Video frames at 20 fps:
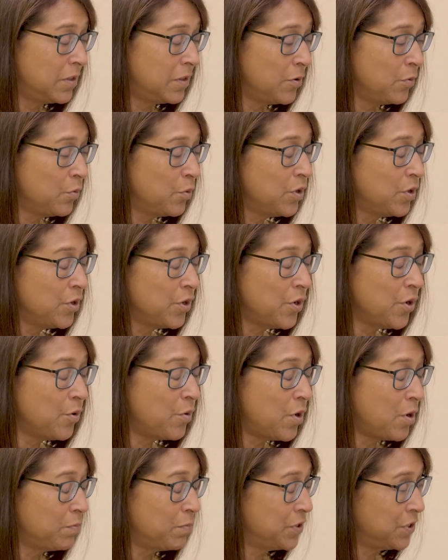there were
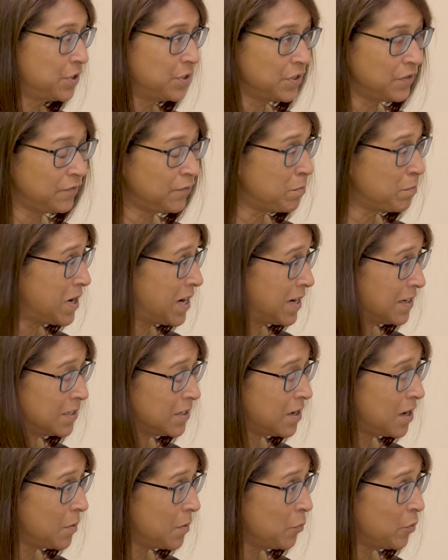no options for
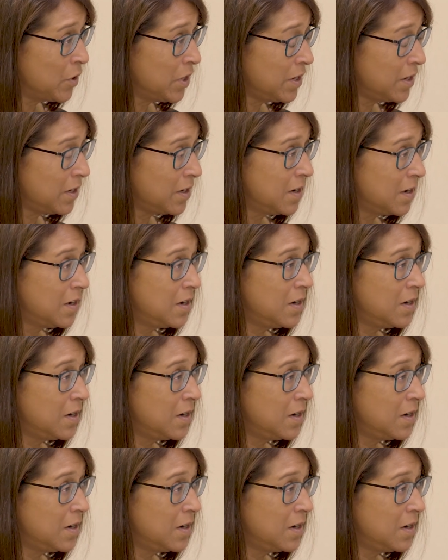part-time work.